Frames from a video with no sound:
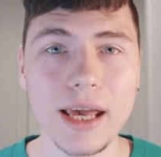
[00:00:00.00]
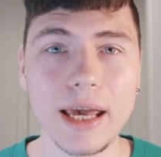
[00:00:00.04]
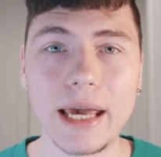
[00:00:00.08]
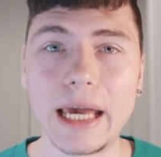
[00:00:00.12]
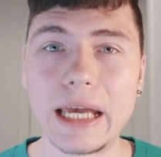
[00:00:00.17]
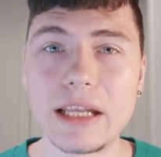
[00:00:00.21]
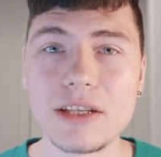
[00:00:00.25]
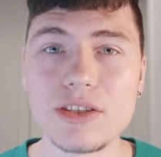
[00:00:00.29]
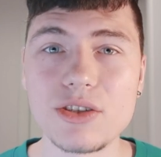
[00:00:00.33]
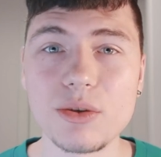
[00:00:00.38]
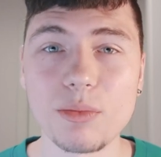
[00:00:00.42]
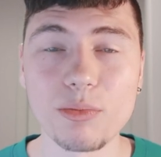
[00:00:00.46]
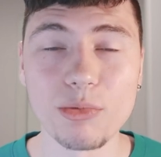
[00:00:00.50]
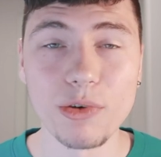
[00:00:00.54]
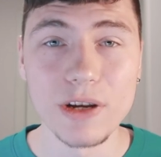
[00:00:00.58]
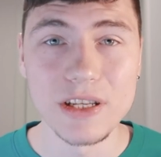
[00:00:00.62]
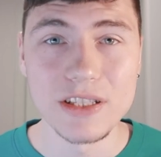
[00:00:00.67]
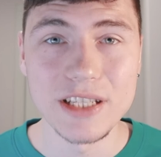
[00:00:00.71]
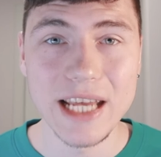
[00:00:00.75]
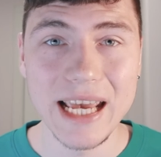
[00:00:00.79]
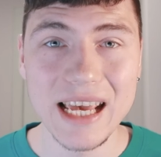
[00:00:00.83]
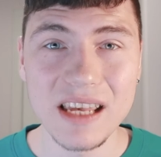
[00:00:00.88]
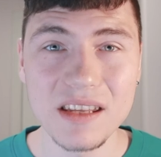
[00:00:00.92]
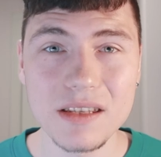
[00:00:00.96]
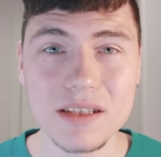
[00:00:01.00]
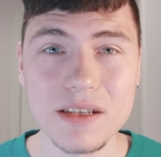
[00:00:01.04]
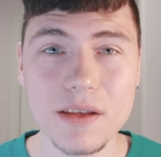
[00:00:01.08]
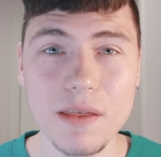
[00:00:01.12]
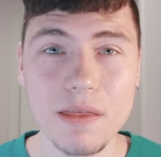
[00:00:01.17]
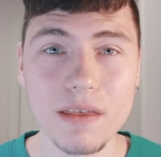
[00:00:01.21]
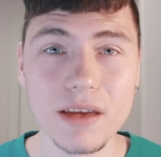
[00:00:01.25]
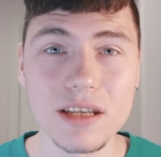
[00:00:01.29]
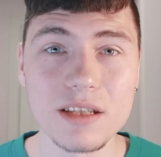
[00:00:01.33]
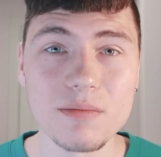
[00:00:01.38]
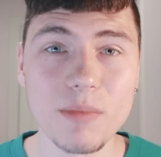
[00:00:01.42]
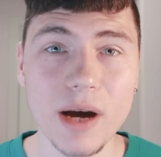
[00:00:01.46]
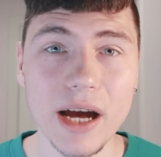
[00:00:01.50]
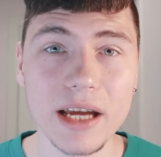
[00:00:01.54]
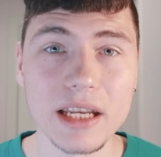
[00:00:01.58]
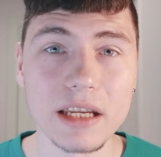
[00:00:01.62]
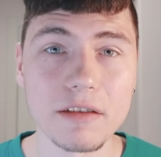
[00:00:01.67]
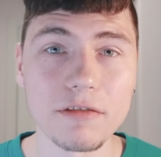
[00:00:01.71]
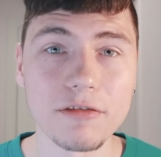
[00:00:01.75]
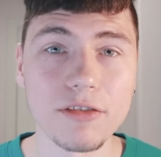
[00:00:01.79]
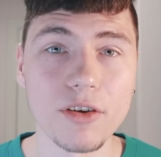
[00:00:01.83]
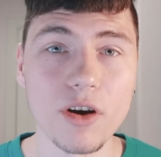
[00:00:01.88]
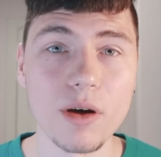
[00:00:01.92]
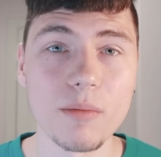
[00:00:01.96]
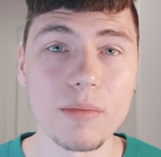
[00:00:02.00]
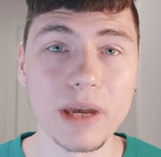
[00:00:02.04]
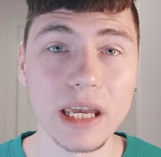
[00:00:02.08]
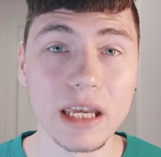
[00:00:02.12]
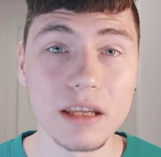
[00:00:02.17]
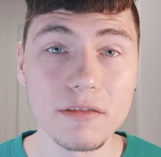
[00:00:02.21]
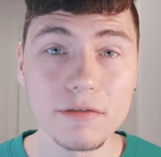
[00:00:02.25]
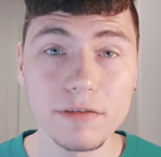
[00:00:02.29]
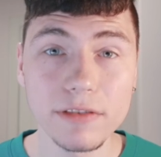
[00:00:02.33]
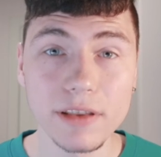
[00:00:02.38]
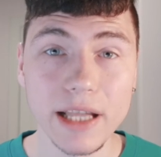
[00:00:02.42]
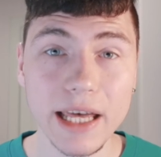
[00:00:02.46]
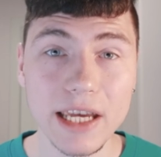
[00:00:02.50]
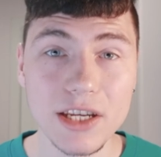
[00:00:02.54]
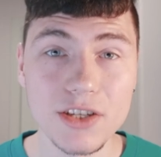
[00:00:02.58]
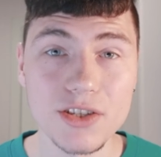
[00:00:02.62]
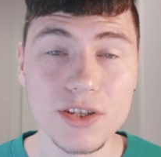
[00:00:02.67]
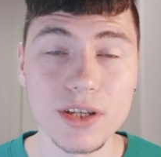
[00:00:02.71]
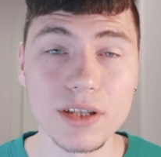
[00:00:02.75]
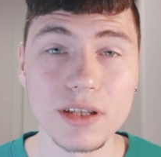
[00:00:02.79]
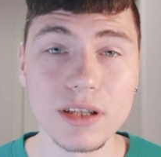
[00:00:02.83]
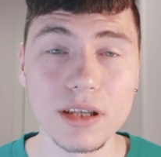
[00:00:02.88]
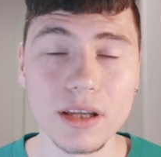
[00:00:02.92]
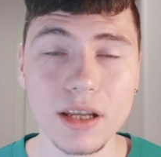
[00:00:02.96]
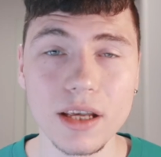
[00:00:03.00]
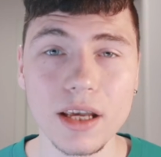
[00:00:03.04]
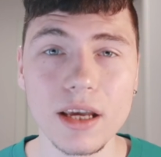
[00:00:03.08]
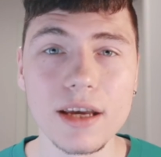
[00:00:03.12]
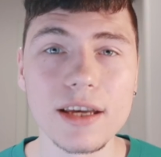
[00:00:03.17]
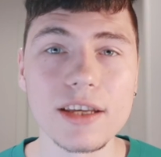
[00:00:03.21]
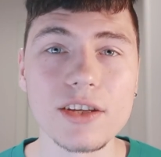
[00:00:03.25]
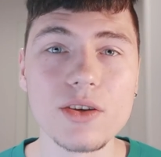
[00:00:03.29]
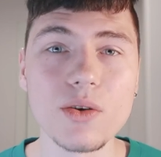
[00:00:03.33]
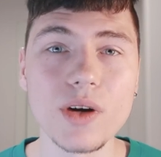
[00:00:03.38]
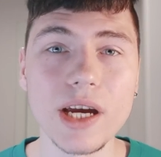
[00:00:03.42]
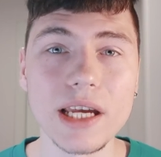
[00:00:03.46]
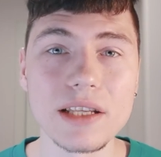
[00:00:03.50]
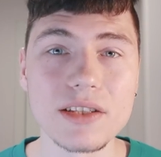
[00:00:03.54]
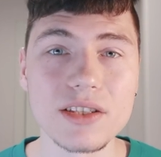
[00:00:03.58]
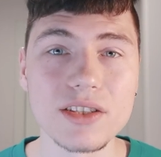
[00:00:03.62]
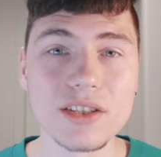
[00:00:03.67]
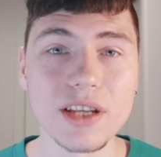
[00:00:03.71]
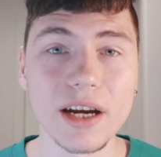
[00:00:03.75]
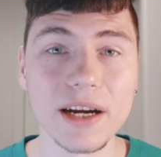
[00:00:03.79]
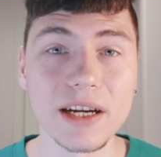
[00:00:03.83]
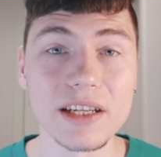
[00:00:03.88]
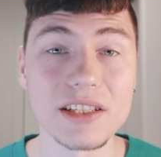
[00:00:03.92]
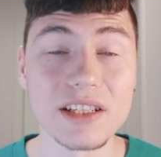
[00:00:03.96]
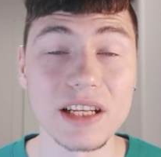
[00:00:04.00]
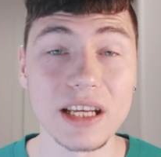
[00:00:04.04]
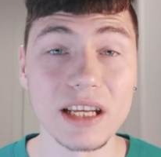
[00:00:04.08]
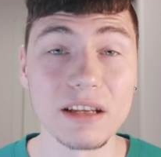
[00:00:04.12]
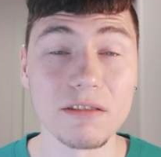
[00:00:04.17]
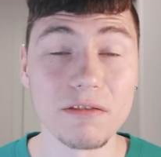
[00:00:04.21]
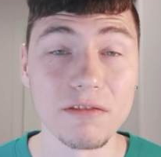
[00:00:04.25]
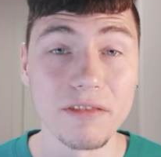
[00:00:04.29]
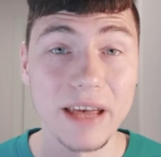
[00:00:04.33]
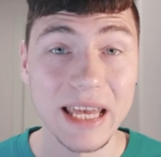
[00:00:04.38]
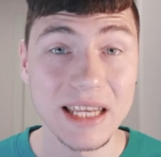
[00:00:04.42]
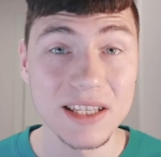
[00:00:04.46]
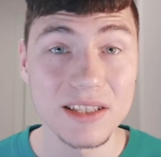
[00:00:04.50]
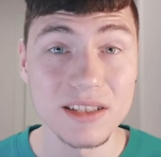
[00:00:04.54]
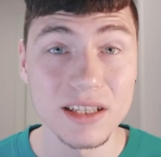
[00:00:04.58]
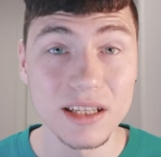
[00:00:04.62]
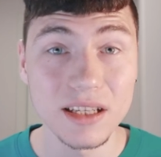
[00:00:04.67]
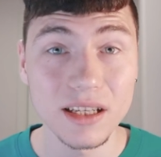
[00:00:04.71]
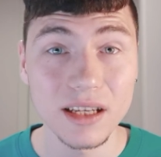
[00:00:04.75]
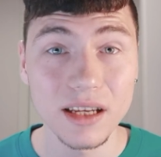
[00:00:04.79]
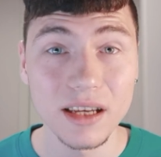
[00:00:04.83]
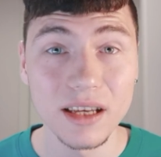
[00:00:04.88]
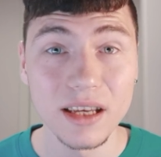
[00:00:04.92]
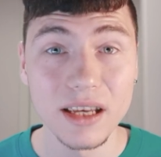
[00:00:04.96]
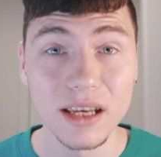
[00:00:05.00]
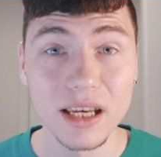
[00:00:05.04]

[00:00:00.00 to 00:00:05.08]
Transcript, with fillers: And to protect that money from inflation, you can start investing.